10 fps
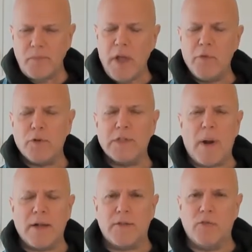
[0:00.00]
in
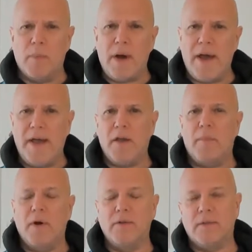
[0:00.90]
response to a paella
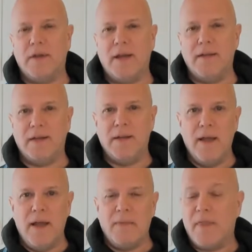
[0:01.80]
post that I did
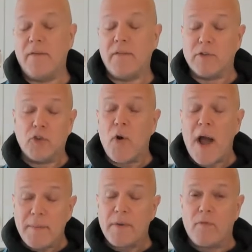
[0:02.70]
that they've never
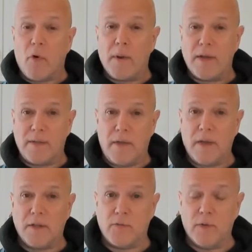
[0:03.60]
tried it before because they
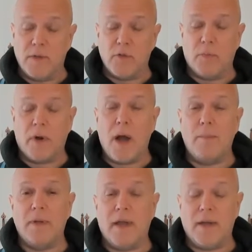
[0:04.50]
think it's really super
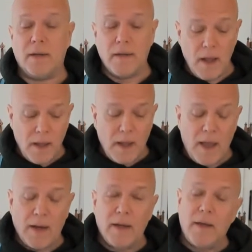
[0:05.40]
complicated.
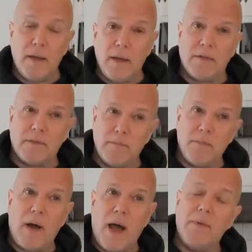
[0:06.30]
And
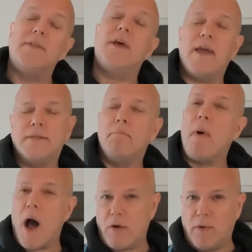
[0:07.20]
I would say it's
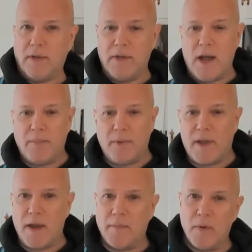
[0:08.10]
moderately
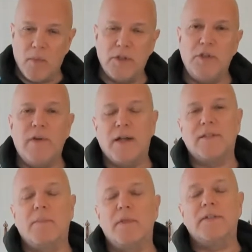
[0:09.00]
complicated, but once you've got
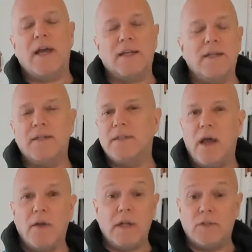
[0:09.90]
some of the techniques
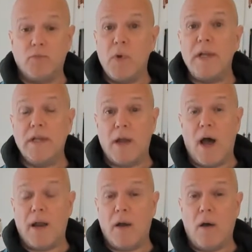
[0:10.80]
down, it's really
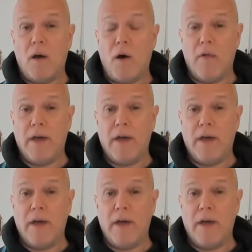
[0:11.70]
not all